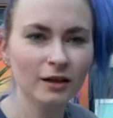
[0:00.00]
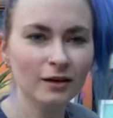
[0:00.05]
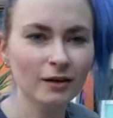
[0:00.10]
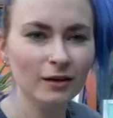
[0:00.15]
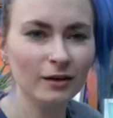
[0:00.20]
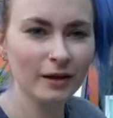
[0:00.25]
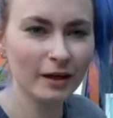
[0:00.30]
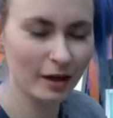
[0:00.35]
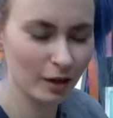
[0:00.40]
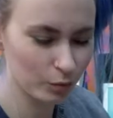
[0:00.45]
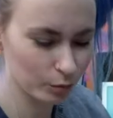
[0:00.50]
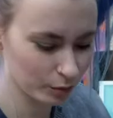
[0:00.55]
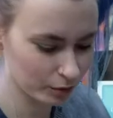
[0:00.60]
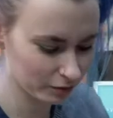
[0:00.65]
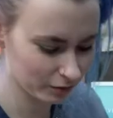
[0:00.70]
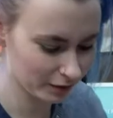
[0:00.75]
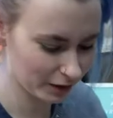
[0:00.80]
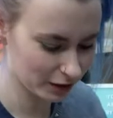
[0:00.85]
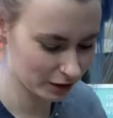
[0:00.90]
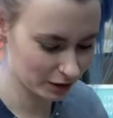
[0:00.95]
Look how
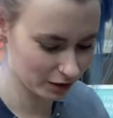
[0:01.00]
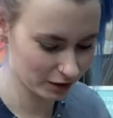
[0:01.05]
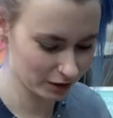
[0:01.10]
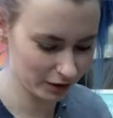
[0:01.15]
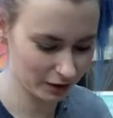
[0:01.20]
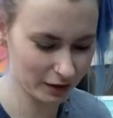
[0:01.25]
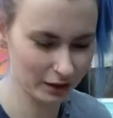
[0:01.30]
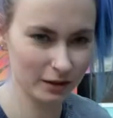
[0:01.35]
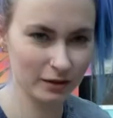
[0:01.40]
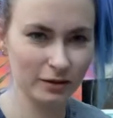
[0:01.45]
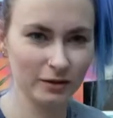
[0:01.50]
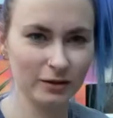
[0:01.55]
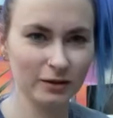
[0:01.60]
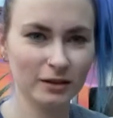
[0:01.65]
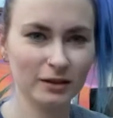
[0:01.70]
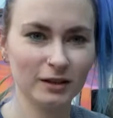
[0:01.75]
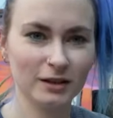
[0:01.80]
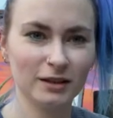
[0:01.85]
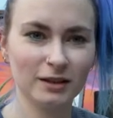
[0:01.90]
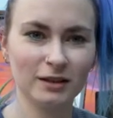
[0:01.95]
professional it
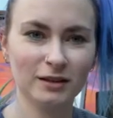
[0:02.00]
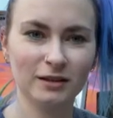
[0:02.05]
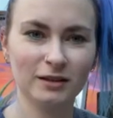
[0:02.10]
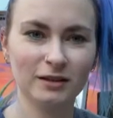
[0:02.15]
looks.